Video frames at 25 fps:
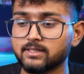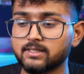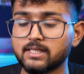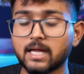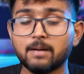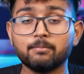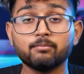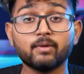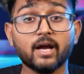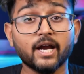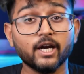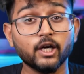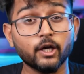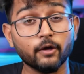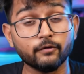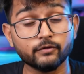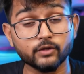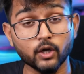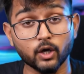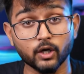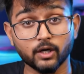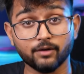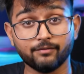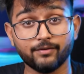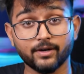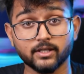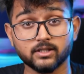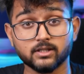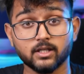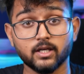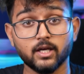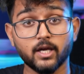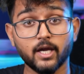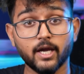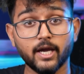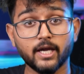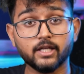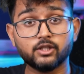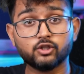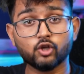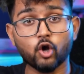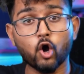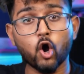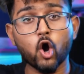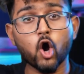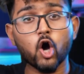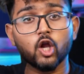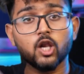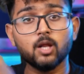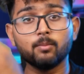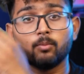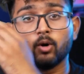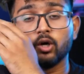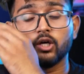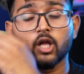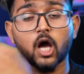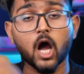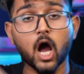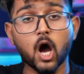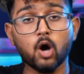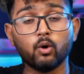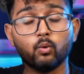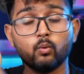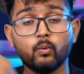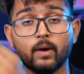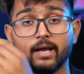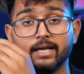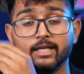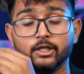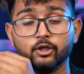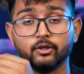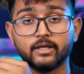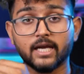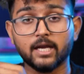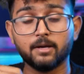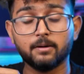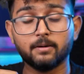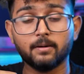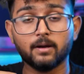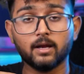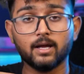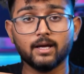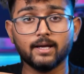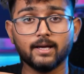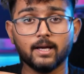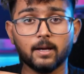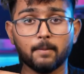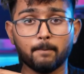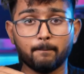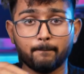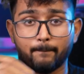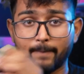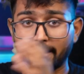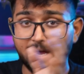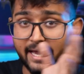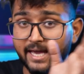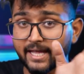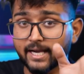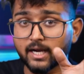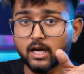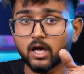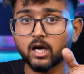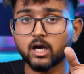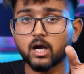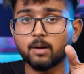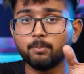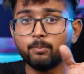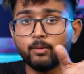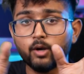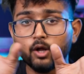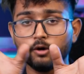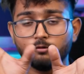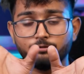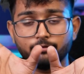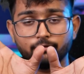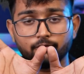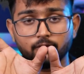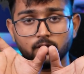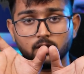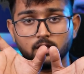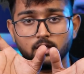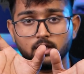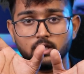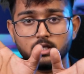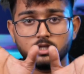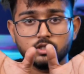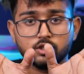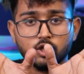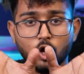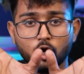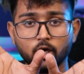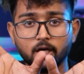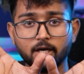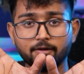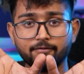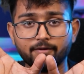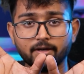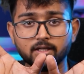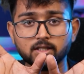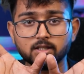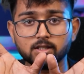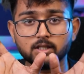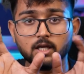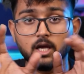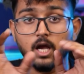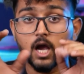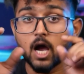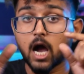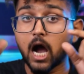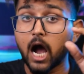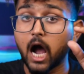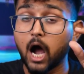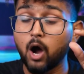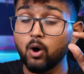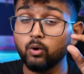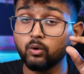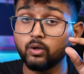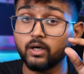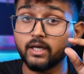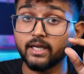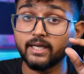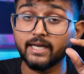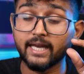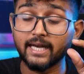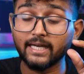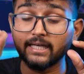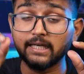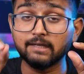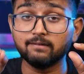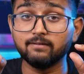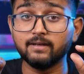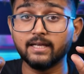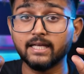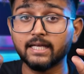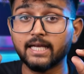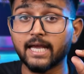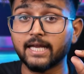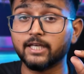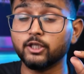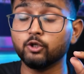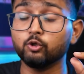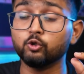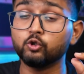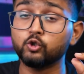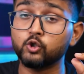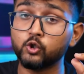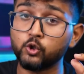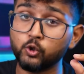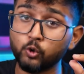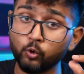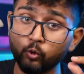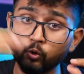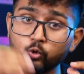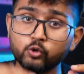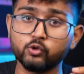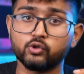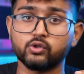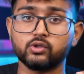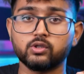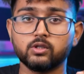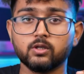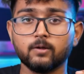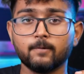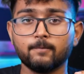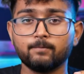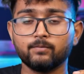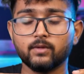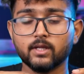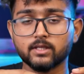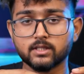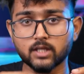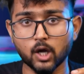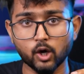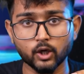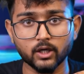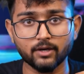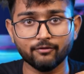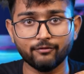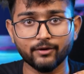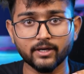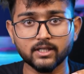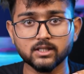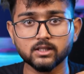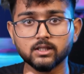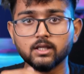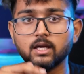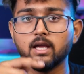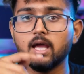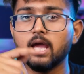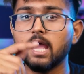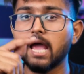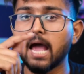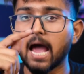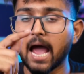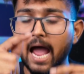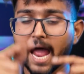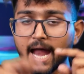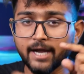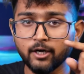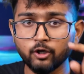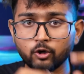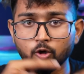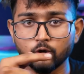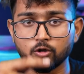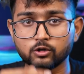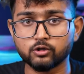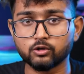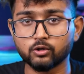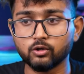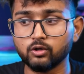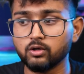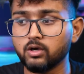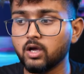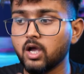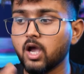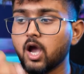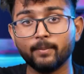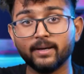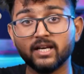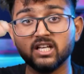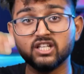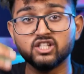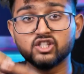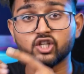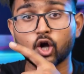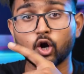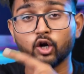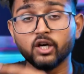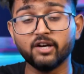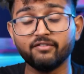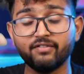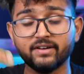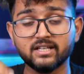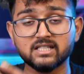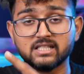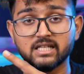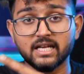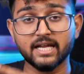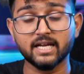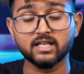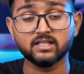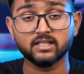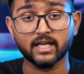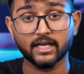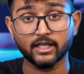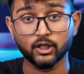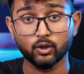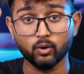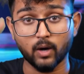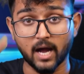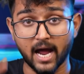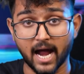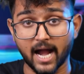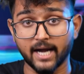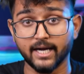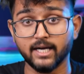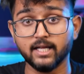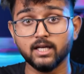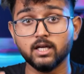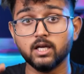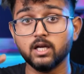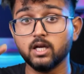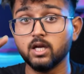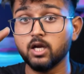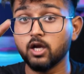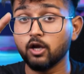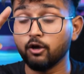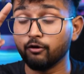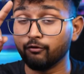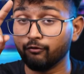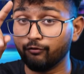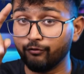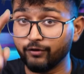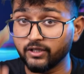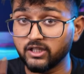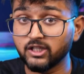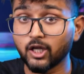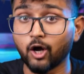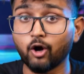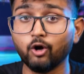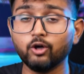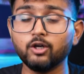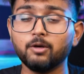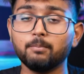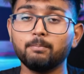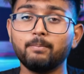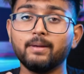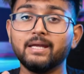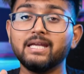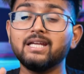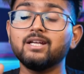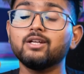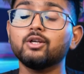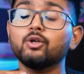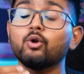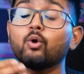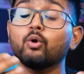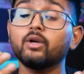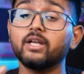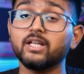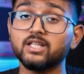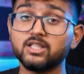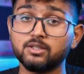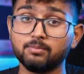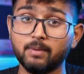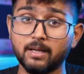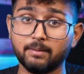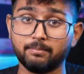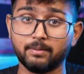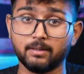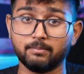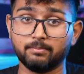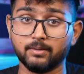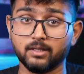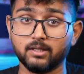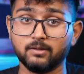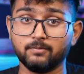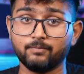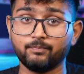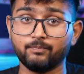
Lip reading: Some kind of sound effects. It's all about how well you can pair a couple of sound effects, how creatively can you choose the sound effects, and also how many sound effects layers can you add without being noticed by people,